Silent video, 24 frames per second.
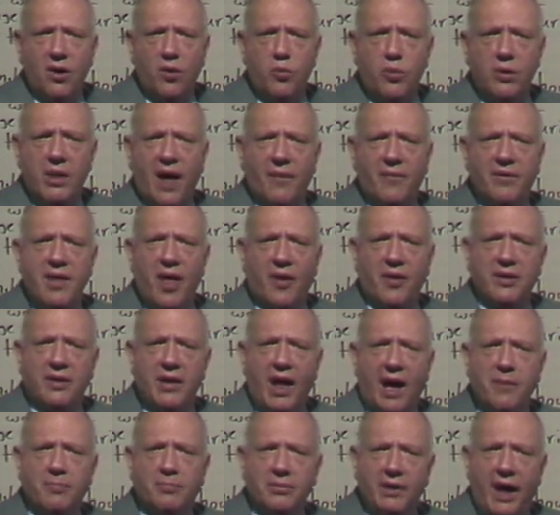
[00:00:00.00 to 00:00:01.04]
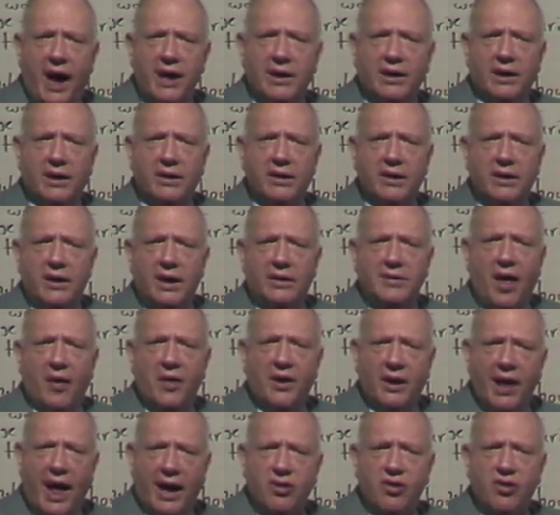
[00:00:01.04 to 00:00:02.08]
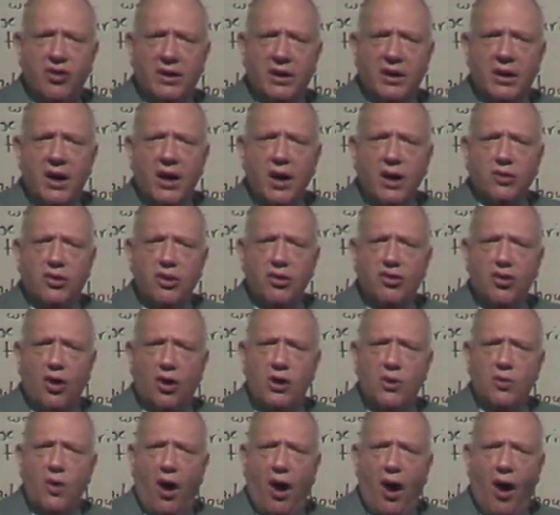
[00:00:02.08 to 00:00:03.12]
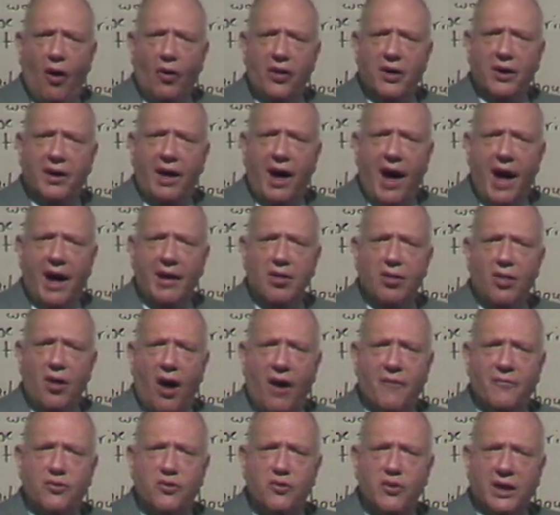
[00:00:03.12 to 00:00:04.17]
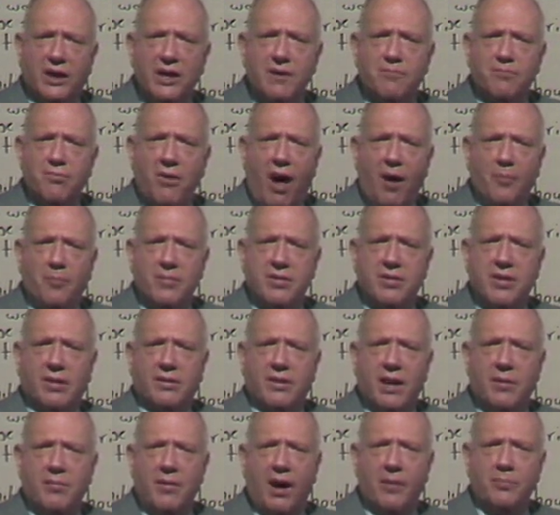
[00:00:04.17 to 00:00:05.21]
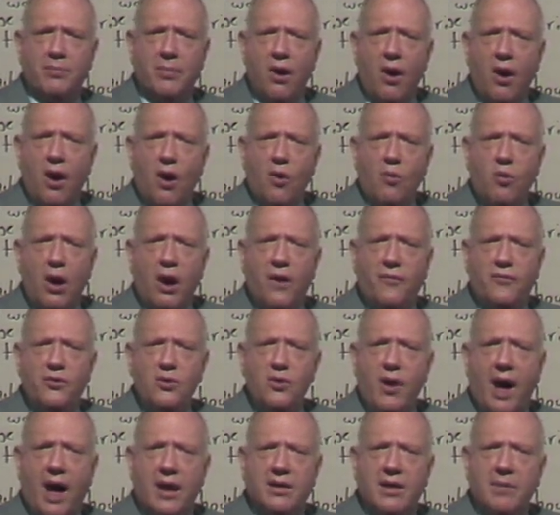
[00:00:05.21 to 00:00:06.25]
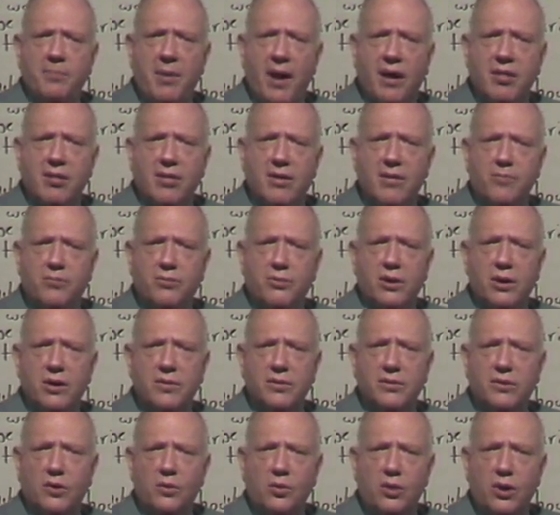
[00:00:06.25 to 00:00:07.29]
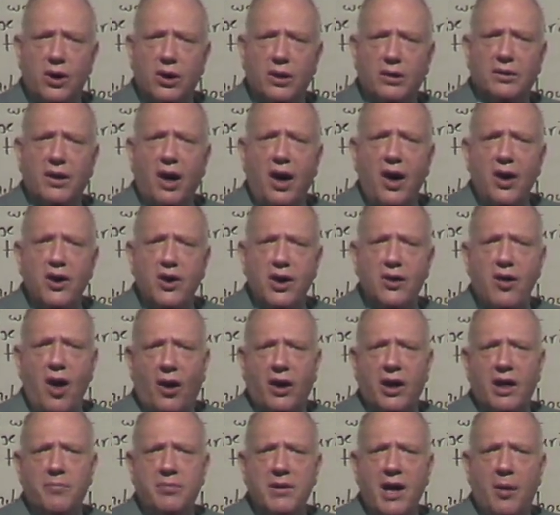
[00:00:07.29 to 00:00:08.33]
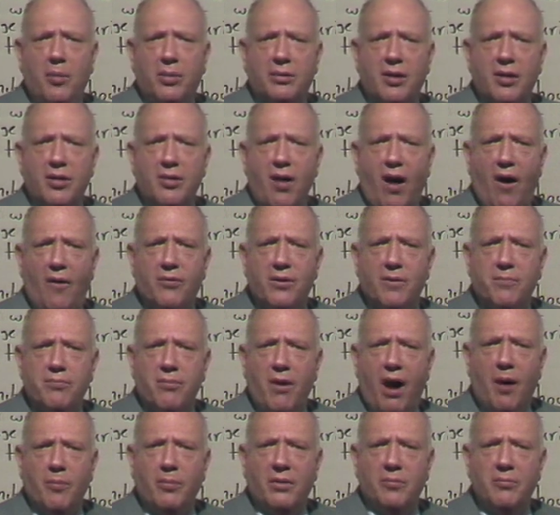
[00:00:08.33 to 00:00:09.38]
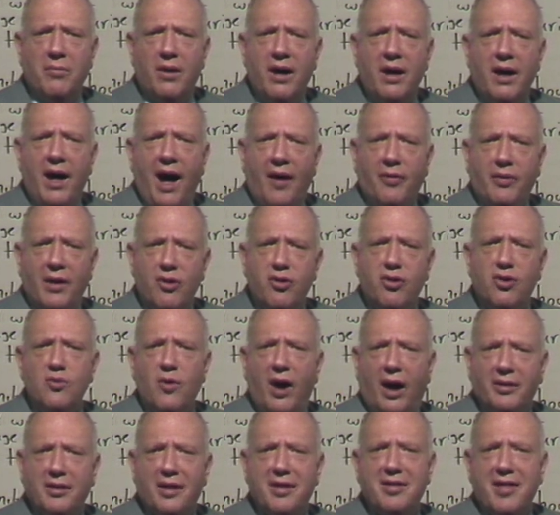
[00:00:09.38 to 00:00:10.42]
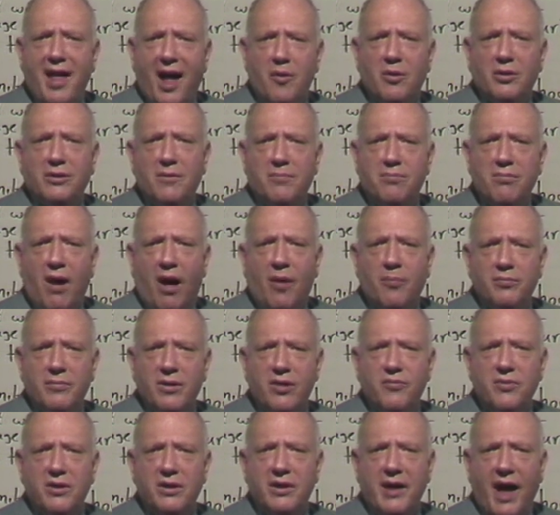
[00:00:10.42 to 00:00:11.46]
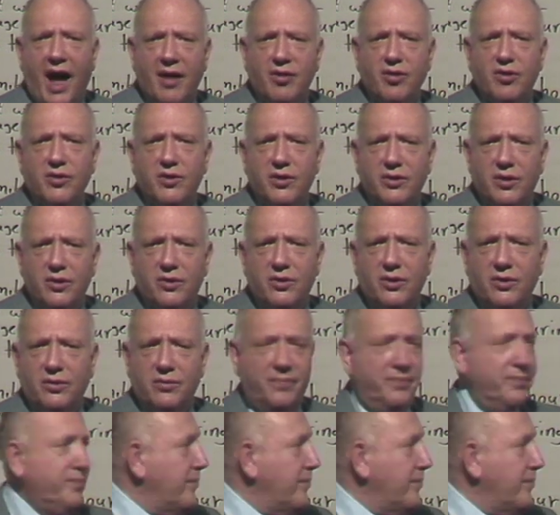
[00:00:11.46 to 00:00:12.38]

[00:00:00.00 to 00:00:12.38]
We'll have another tape later, another lecture, to show you all the kinds of tricky problems that come up where if you had the best computer in the world, you're not going to be able to solve the problem unless you understand what the problem is really asking you to do.